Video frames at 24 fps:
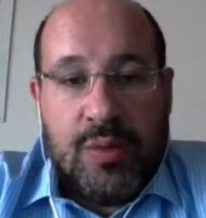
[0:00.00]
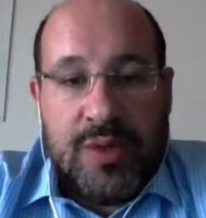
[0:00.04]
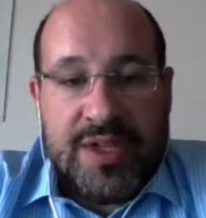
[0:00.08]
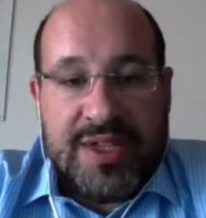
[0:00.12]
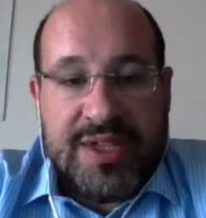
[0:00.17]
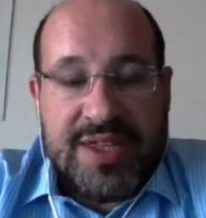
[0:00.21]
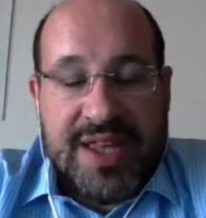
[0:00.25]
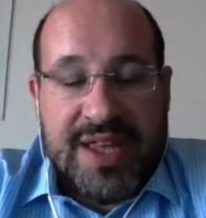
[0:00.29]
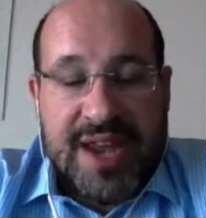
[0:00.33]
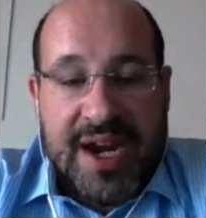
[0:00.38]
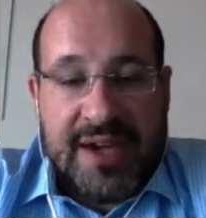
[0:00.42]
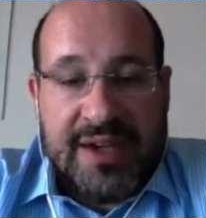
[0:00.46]

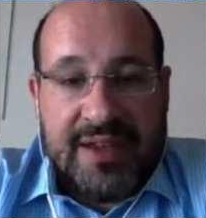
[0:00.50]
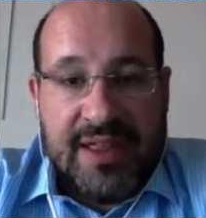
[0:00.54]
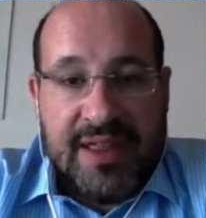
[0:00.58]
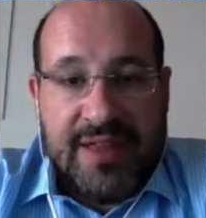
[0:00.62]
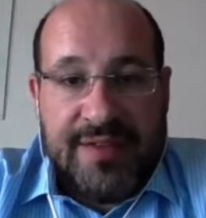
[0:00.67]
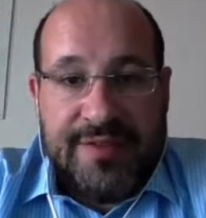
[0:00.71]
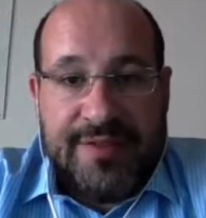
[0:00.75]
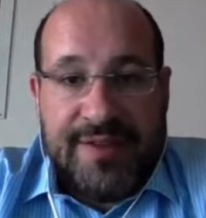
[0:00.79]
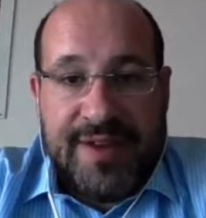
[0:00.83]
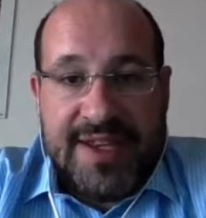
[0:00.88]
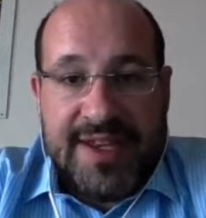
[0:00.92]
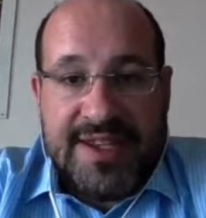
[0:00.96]
started
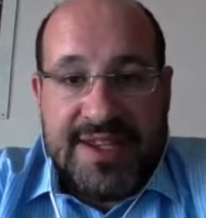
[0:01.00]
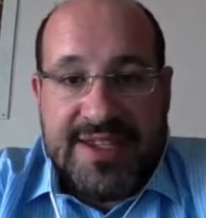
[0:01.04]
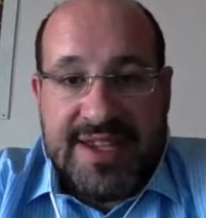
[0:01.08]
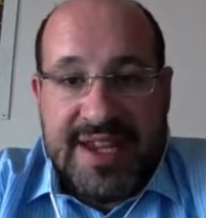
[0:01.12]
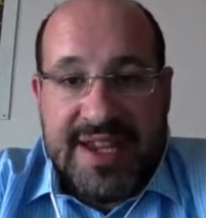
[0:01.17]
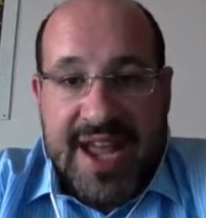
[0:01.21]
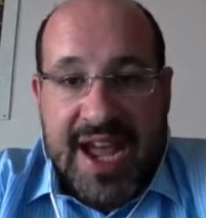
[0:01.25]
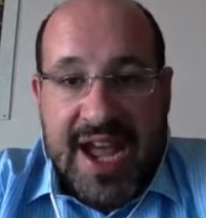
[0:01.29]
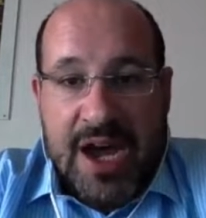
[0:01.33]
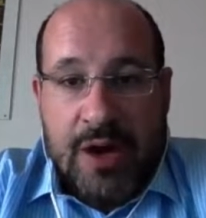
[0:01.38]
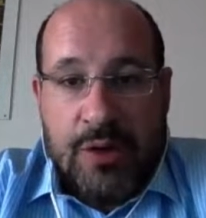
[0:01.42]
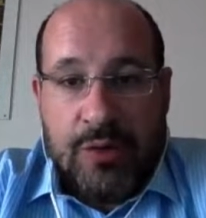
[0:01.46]
the phasing
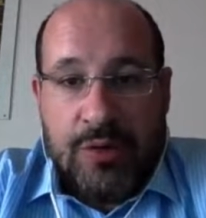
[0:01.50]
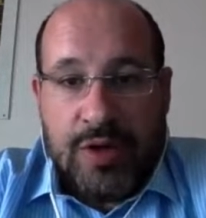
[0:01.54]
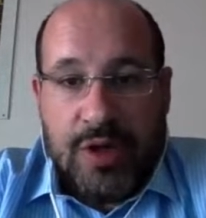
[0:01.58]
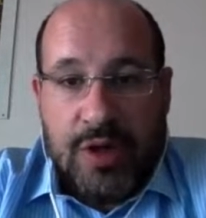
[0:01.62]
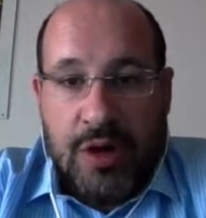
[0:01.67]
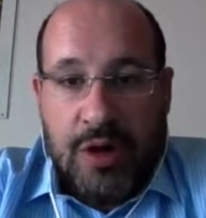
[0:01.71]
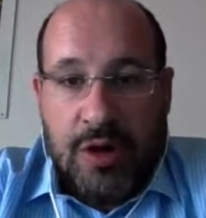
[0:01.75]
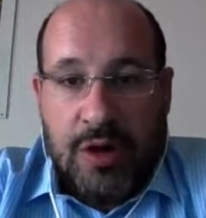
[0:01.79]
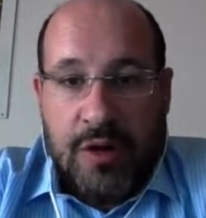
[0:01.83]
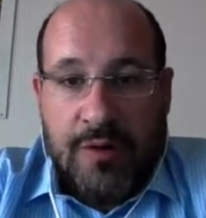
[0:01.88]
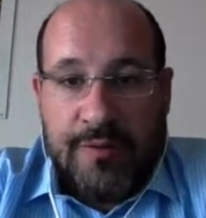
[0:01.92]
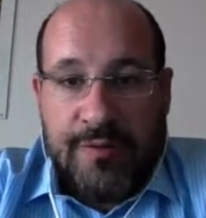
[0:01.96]
out
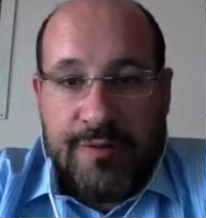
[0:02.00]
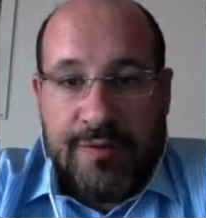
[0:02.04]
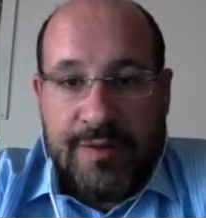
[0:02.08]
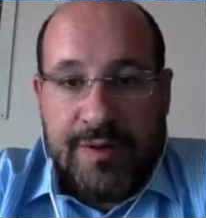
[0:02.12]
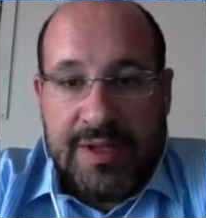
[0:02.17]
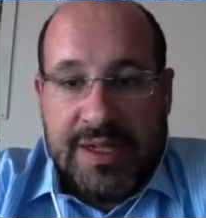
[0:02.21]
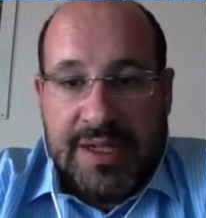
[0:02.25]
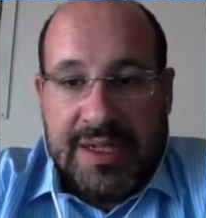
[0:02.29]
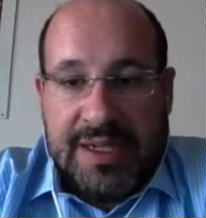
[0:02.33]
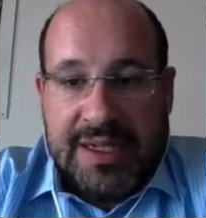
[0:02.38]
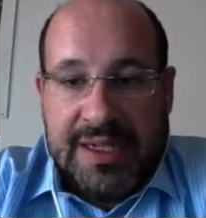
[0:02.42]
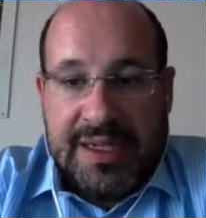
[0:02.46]
of
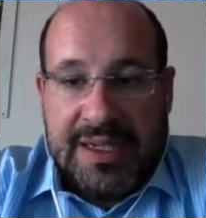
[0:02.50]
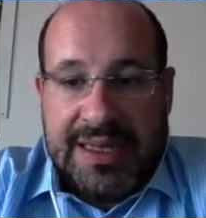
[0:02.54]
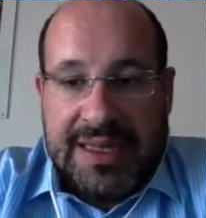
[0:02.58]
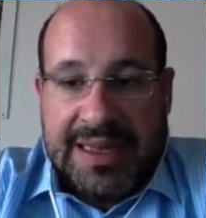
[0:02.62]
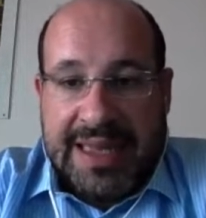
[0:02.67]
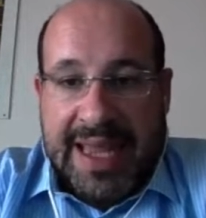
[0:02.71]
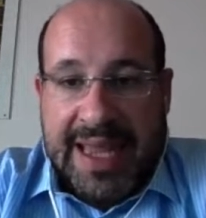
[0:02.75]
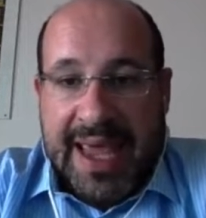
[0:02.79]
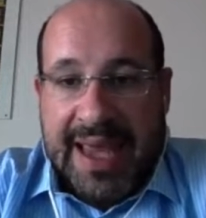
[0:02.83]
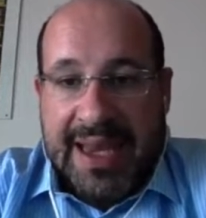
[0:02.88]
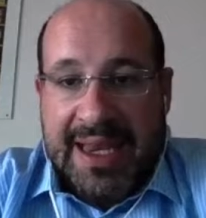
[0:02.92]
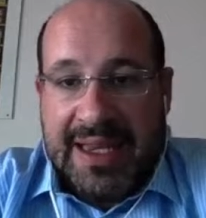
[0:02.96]

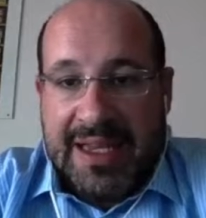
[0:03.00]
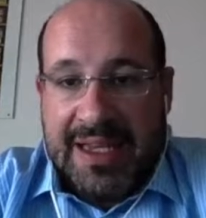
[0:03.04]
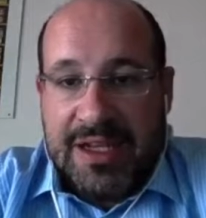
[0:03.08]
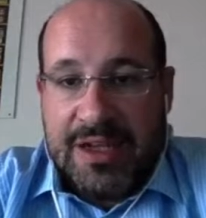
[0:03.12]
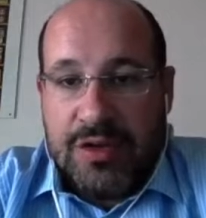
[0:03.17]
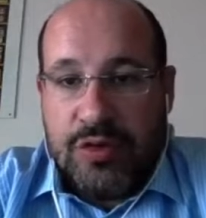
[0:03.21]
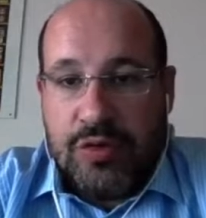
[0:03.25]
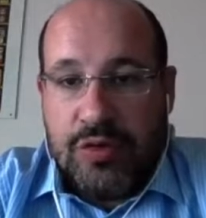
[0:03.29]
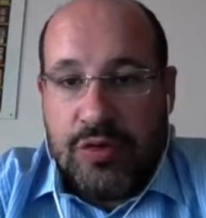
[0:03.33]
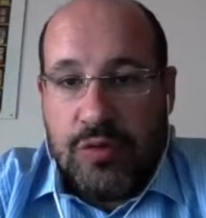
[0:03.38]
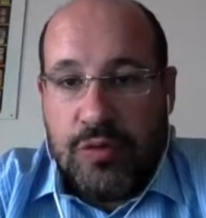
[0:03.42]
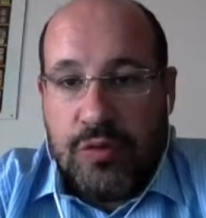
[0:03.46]
lending
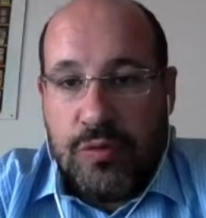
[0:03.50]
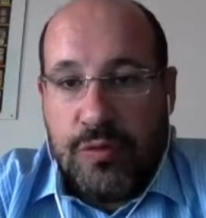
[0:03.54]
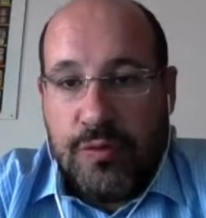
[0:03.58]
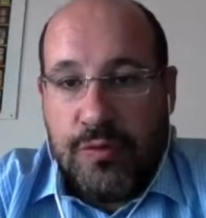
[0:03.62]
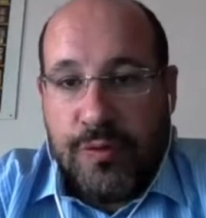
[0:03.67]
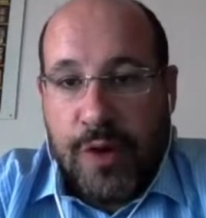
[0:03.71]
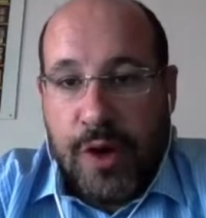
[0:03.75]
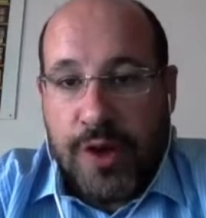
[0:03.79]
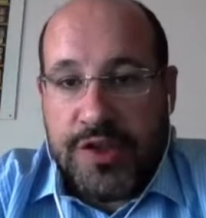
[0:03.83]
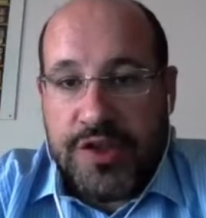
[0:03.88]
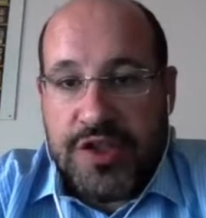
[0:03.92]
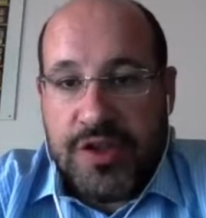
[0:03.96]
to
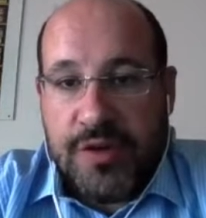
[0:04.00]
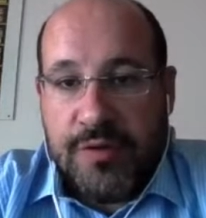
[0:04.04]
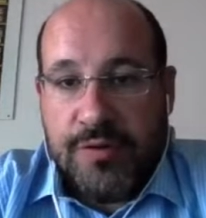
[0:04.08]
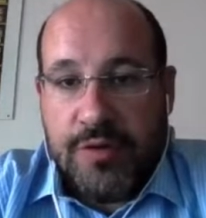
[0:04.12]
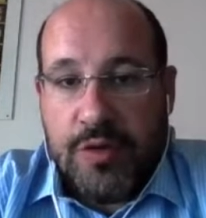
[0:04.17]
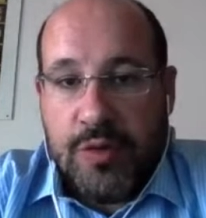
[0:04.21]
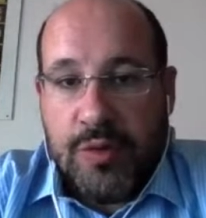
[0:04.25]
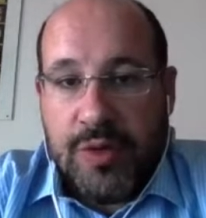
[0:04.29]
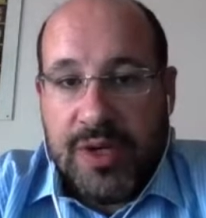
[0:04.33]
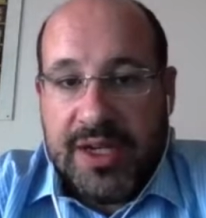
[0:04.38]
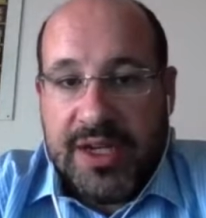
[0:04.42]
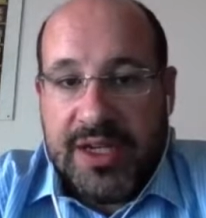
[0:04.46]
fossil
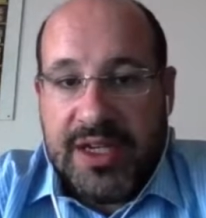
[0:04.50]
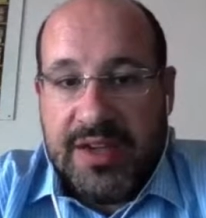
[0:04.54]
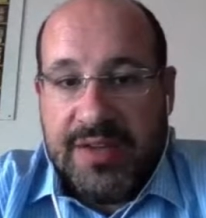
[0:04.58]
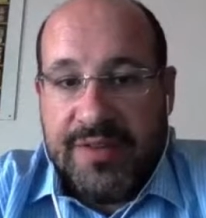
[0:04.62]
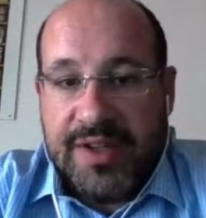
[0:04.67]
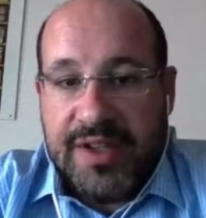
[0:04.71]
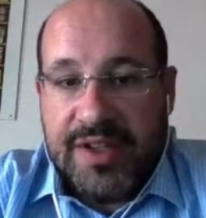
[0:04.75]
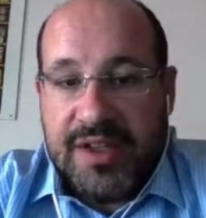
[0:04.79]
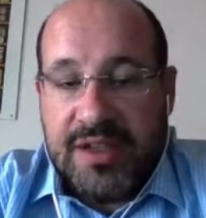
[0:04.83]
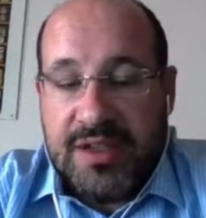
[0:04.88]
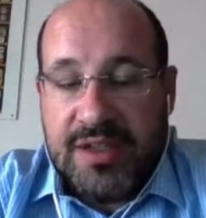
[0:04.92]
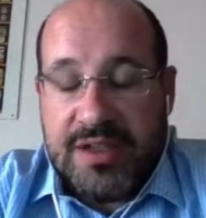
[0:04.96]
fuel
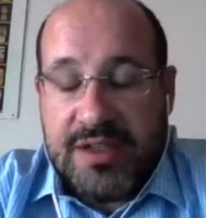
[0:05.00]
activities.